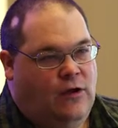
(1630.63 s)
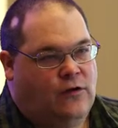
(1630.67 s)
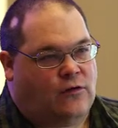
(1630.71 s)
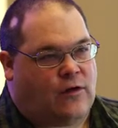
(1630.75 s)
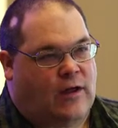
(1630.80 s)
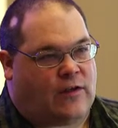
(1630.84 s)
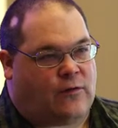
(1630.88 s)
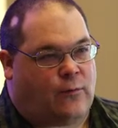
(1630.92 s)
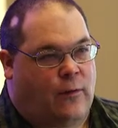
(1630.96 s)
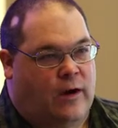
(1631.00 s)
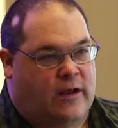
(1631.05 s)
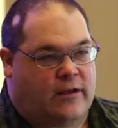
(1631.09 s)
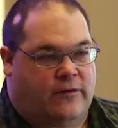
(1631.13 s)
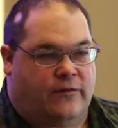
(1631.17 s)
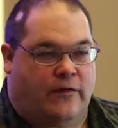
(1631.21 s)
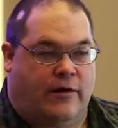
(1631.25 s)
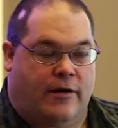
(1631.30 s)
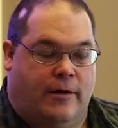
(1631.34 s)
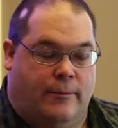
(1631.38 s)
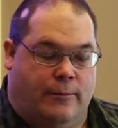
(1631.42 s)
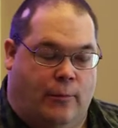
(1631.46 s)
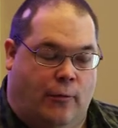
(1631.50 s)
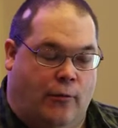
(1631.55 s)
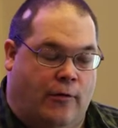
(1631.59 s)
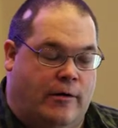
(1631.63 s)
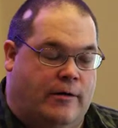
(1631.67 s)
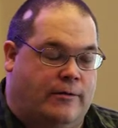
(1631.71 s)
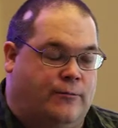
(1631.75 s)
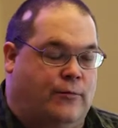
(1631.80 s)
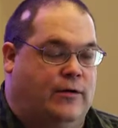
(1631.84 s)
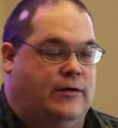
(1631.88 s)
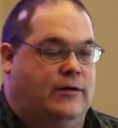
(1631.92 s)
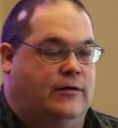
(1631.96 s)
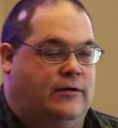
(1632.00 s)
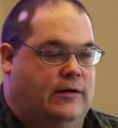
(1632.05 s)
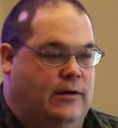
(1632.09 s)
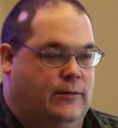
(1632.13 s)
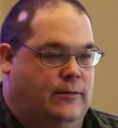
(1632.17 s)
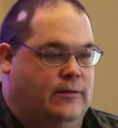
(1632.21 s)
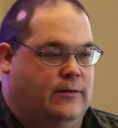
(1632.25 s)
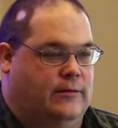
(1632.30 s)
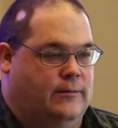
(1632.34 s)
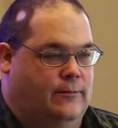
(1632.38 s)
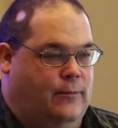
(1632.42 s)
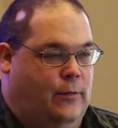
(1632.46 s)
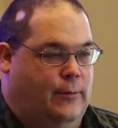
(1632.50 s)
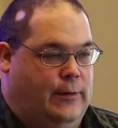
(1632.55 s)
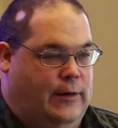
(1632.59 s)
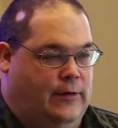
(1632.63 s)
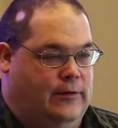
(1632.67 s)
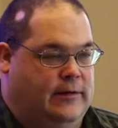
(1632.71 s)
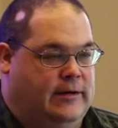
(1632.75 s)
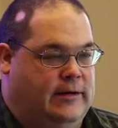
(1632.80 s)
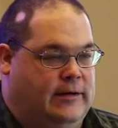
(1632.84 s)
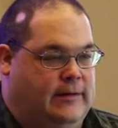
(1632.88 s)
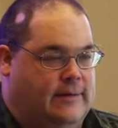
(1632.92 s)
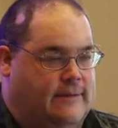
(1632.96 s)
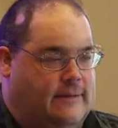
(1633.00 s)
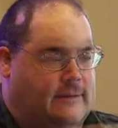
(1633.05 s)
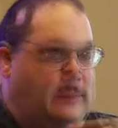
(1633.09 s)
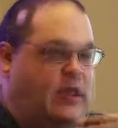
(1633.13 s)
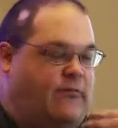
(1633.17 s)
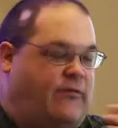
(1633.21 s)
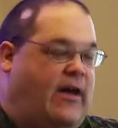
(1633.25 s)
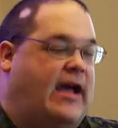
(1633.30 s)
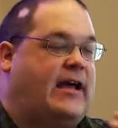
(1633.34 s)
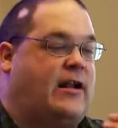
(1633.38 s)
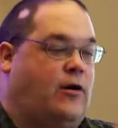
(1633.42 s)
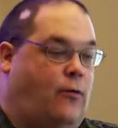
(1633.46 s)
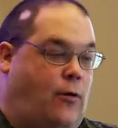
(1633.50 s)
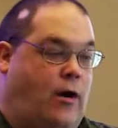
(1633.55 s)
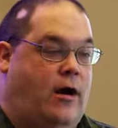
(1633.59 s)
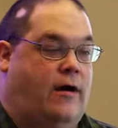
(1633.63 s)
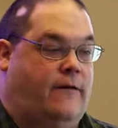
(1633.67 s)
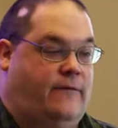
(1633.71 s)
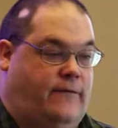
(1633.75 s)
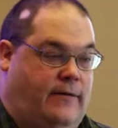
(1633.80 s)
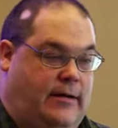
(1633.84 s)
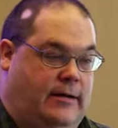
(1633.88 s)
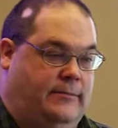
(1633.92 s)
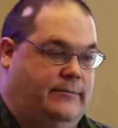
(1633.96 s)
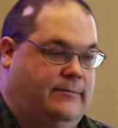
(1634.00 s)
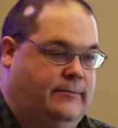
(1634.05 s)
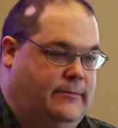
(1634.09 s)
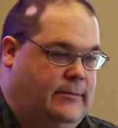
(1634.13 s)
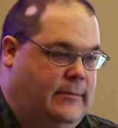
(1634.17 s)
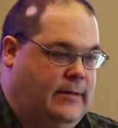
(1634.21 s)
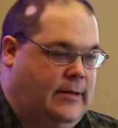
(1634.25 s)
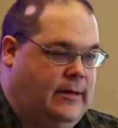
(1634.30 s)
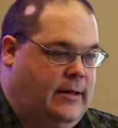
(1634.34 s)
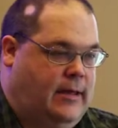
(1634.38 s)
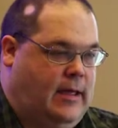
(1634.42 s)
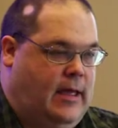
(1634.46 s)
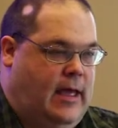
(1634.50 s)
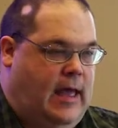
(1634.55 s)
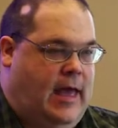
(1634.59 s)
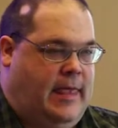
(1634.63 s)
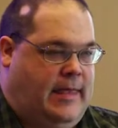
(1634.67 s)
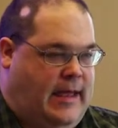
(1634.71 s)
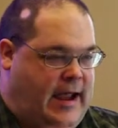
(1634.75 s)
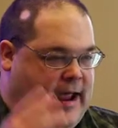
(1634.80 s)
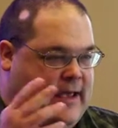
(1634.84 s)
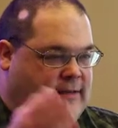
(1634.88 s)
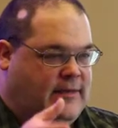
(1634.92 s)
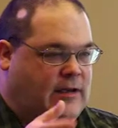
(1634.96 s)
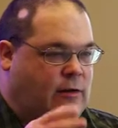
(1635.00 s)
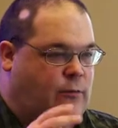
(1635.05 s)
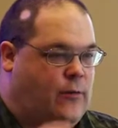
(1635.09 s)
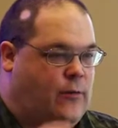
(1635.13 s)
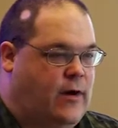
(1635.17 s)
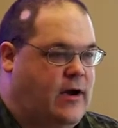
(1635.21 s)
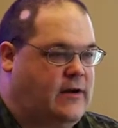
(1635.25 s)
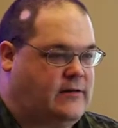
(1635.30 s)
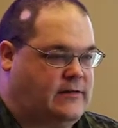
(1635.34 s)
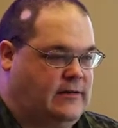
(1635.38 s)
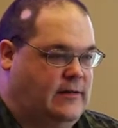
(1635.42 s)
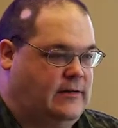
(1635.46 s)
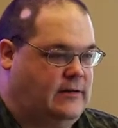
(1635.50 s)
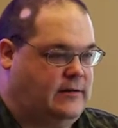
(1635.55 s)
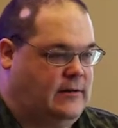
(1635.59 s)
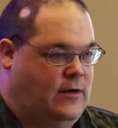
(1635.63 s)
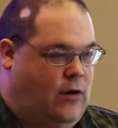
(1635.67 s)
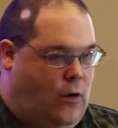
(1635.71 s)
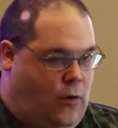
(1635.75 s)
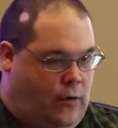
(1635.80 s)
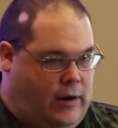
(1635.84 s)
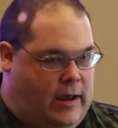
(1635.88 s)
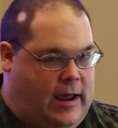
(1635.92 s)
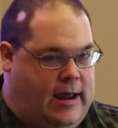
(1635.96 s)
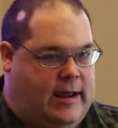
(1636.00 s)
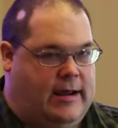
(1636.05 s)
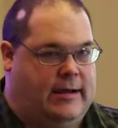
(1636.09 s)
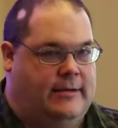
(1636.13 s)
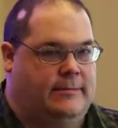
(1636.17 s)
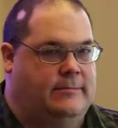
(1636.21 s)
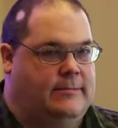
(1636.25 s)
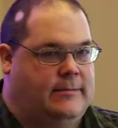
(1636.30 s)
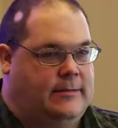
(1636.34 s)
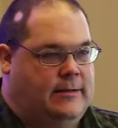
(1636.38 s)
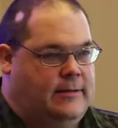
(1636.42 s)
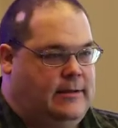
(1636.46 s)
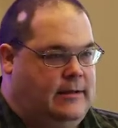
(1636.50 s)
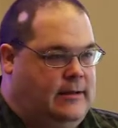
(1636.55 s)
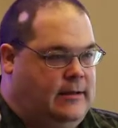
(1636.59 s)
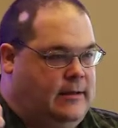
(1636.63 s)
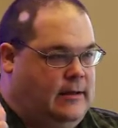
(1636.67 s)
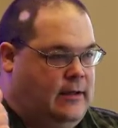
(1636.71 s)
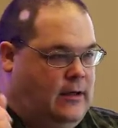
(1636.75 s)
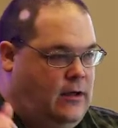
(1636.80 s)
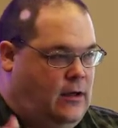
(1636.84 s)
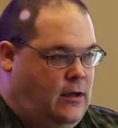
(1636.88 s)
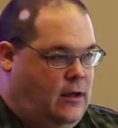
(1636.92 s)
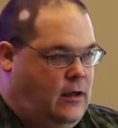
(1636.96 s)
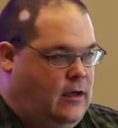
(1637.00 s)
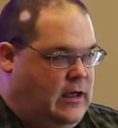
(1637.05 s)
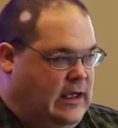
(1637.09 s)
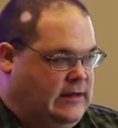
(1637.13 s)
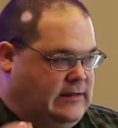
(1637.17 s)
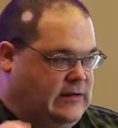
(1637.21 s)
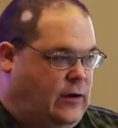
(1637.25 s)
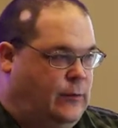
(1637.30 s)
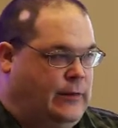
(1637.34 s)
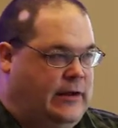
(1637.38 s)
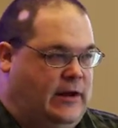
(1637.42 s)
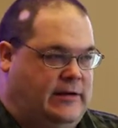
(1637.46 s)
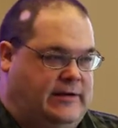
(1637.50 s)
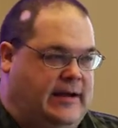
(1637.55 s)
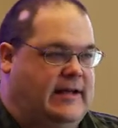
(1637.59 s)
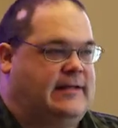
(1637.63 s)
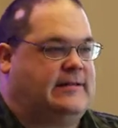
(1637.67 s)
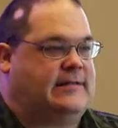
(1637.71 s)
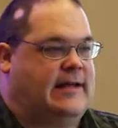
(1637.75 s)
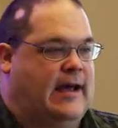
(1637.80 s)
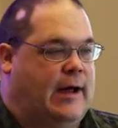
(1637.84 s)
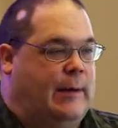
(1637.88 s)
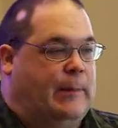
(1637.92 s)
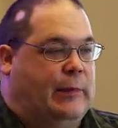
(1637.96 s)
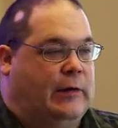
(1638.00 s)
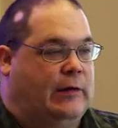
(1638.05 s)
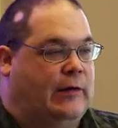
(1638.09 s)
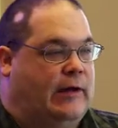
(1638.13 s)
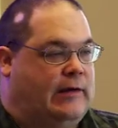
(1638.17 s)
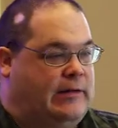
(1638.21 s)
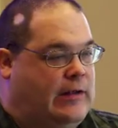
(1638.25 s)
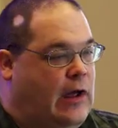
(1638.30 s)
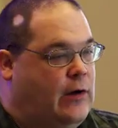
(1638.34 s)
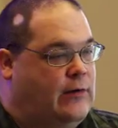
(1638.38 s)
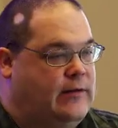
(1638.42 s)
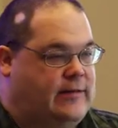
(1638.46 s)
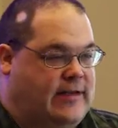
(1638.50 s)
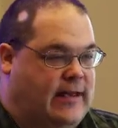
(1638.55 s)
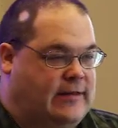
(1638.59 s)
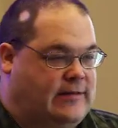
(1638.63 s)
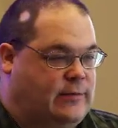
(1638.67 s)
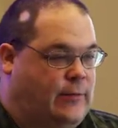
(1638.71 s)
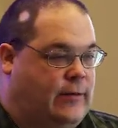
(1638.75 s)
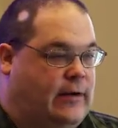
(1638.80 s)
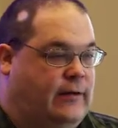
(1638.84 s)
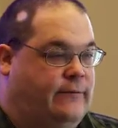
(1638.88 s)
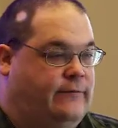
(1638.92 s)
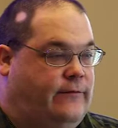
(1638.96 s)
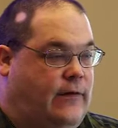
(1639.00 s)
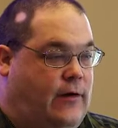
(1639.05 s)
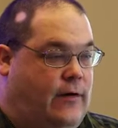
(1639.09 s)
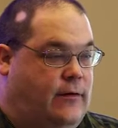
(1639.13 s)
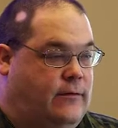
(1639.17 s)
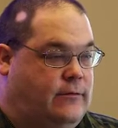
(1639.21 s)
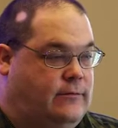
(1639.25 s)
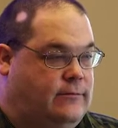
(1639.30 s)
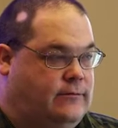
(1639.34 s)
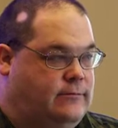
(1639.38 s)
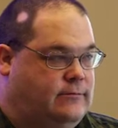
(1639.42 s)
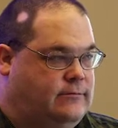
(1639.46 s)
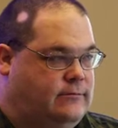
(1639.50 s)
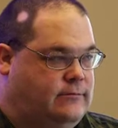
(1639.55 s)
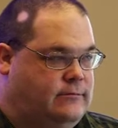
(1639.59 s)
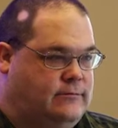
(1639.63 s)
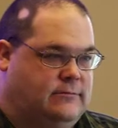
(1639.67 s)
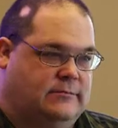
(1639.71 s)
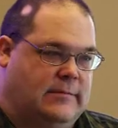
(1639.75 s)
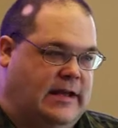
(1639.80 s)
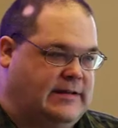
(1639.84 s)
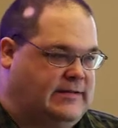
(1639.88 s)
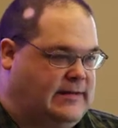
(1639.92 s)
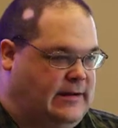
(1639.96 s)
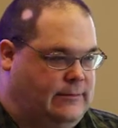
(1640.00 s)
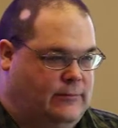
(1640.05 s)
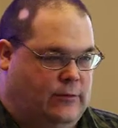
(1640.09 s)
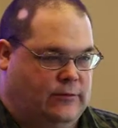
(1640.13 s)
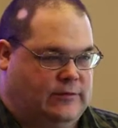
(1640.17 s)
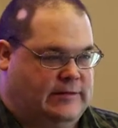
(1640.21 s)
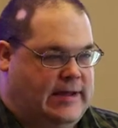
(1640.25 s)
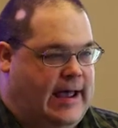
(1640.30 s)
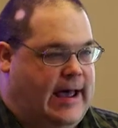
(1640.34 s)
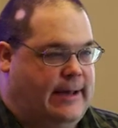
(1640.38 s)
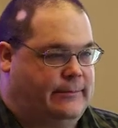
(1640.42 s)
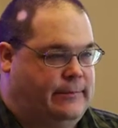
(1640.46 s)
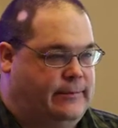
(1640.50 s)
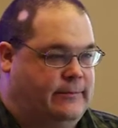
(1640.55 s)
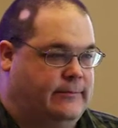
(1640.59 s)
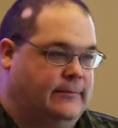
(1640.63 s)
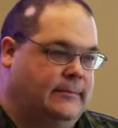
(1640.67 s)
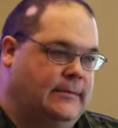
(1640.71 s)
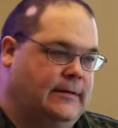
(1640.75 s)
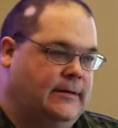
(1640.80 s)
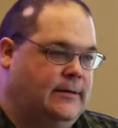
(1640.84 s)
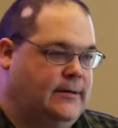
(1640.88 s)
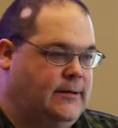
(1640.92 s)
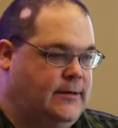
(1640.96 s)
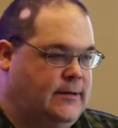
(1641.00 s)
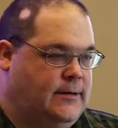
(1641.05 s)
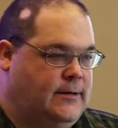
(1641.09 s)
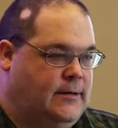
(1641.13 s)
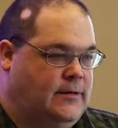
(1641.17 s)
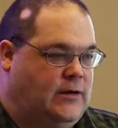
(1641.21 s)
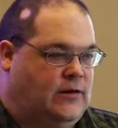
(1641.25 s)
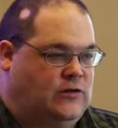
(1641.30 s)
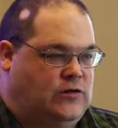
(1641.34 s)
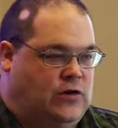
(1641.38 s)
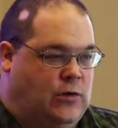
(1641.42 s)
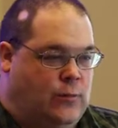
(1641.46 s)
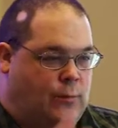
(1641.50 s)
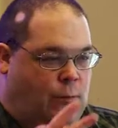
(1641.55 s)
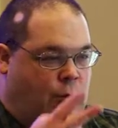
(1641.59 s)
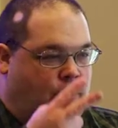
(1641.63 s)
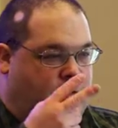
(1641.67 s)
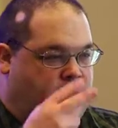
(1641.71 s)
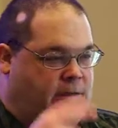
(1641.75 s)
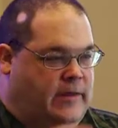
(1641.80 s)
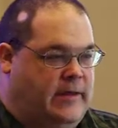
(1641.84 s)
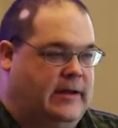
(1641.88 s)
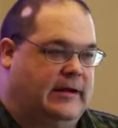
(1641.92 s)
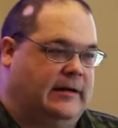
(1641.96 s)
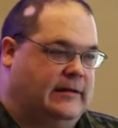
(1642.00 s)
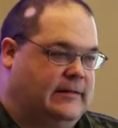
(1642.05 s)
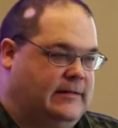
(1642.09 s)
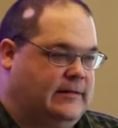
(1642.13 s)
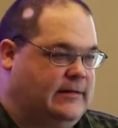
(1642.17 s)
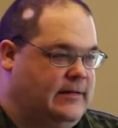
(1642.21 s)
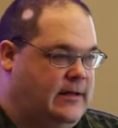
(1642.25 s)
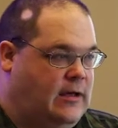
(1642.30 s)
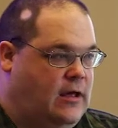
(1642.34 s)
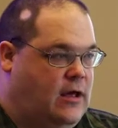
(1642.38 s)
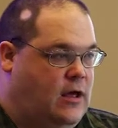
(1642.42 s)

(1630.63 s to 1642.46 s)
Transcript: So that's why it's very important when you deal with mobility. If I get a wireframe and I ask the question, okay, it's only on desktop, they're like, no, this has to work on a phone, I say, well, stop. Yeah. There are 2 important things.